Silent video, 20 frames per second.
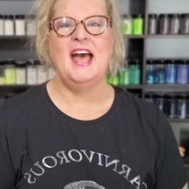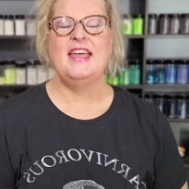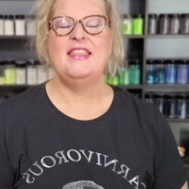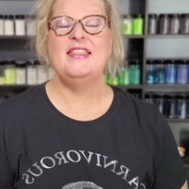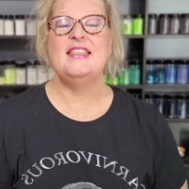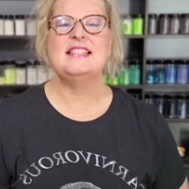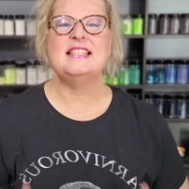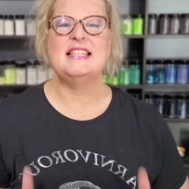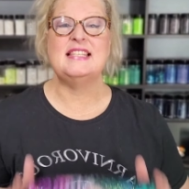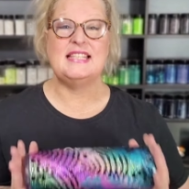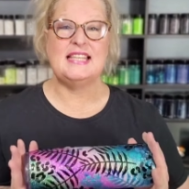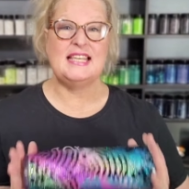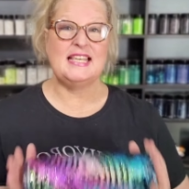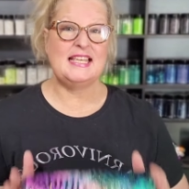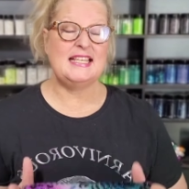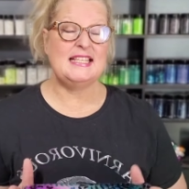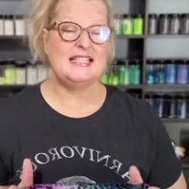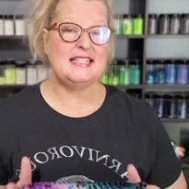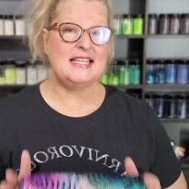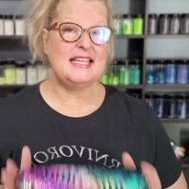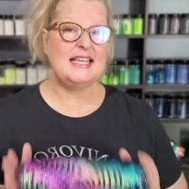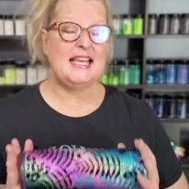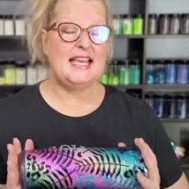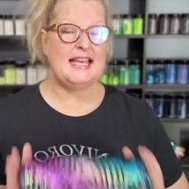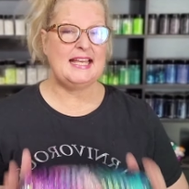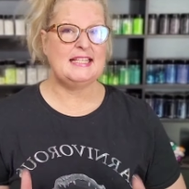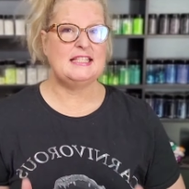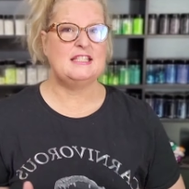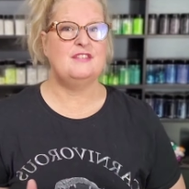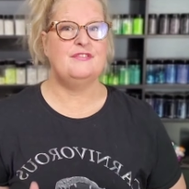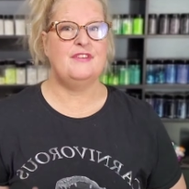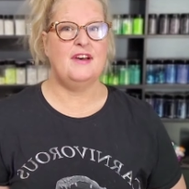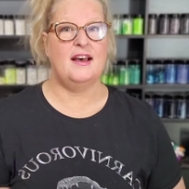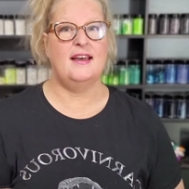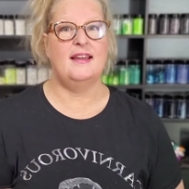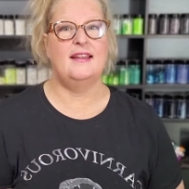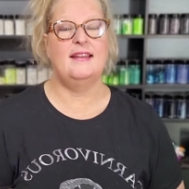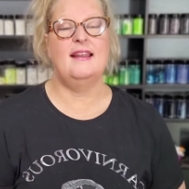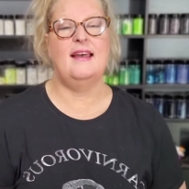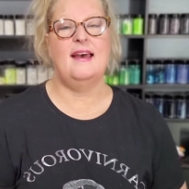This is easy, it's
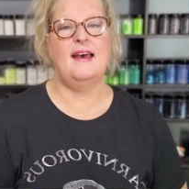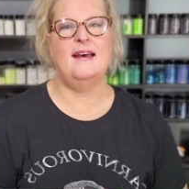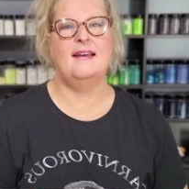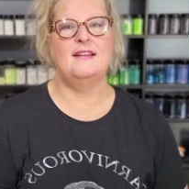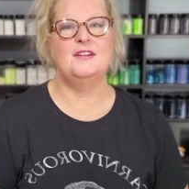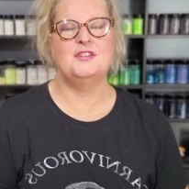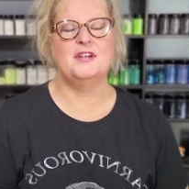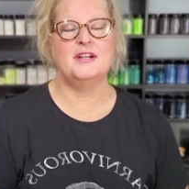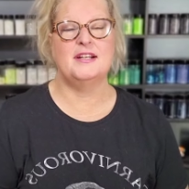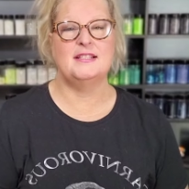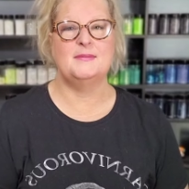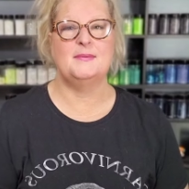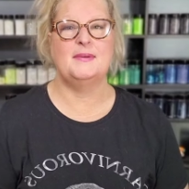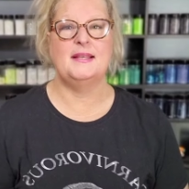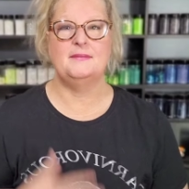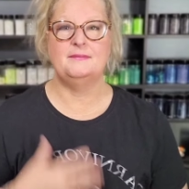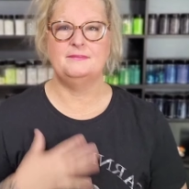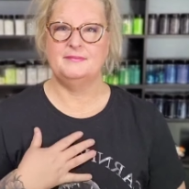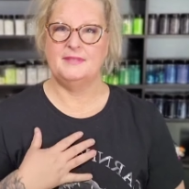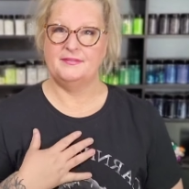fun, and trust me,